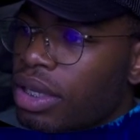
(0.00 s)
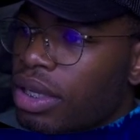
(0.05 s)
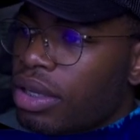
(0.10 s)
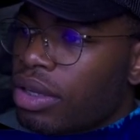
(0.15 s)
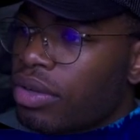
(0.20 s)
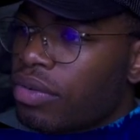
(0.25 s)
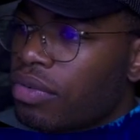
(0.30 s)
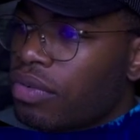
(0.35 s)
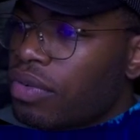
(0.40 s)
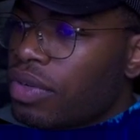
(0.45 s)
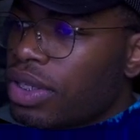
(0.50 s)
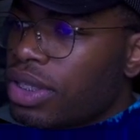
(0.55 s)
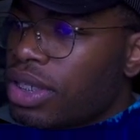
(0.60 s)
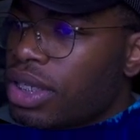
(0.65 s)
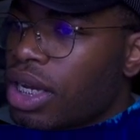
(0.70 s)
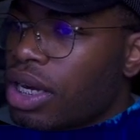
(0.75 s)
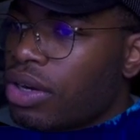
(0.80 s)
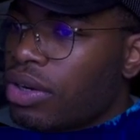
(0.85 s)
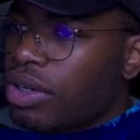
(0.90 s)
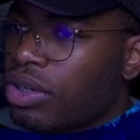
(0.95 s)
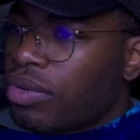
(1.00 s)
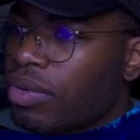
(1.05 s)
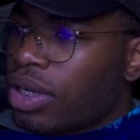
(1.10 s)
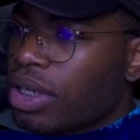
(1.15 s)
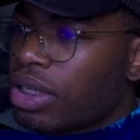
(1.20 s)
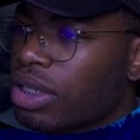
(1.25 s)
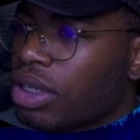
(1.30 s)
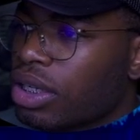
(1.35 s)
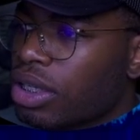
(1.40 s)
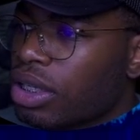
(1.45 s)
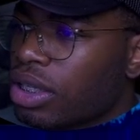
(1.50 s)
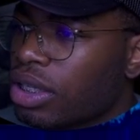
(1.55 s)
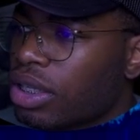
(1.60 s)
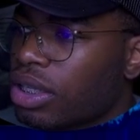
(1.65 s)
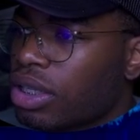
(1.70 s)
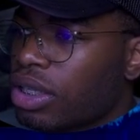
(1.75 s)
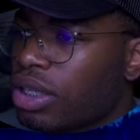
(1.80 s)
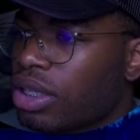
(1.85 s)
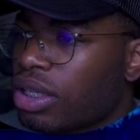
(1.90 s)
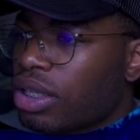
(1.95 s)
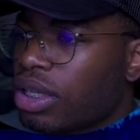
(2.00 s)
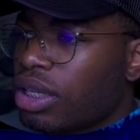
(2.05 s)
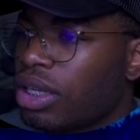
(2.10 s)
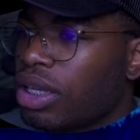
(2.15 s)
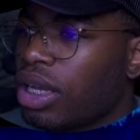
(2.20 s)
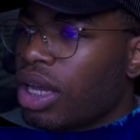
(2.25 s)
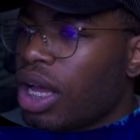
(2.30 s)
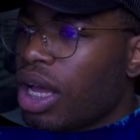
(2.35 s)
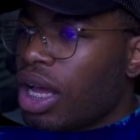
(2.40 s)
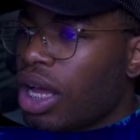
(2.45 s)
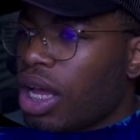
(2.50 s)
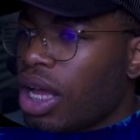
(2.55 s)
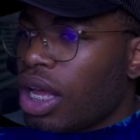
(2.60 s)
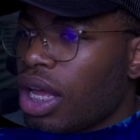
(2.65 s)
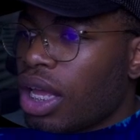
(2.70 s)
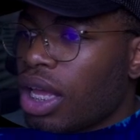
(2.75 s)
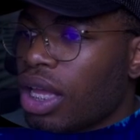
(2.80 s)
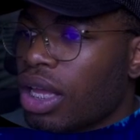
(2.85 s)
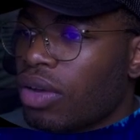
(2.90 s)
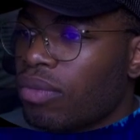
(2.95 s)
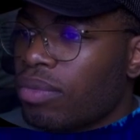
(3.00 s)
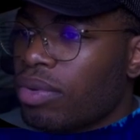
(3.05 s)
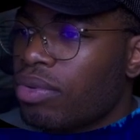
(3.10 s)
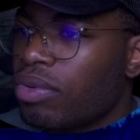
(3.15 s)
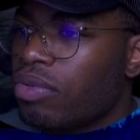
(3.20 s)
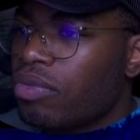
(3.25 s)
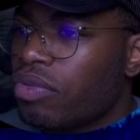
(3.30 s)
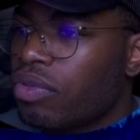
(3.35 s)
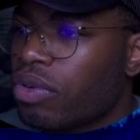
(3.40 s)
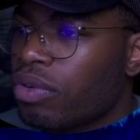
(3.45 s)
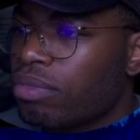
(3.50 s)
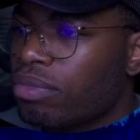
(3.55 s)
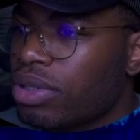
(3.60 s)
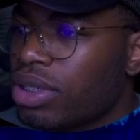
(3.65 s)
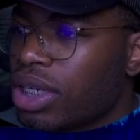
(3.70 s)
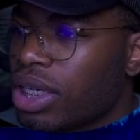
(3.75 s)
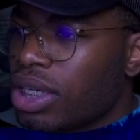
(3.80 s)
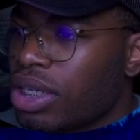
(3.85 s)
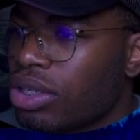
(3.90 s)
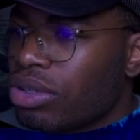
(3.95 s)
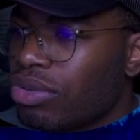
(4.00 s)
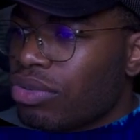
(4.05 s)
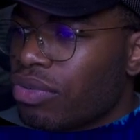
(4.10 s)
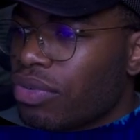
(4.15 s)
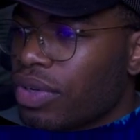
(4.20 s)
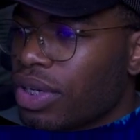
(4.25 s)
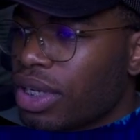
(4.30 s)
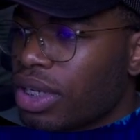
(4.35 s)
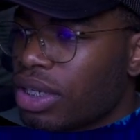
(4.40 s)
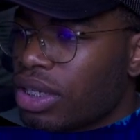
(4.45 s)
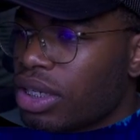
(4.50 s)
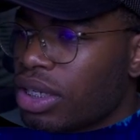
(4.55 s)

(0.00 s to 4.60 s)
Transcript: Fred's current one. Ah, we went from Jane to Fred.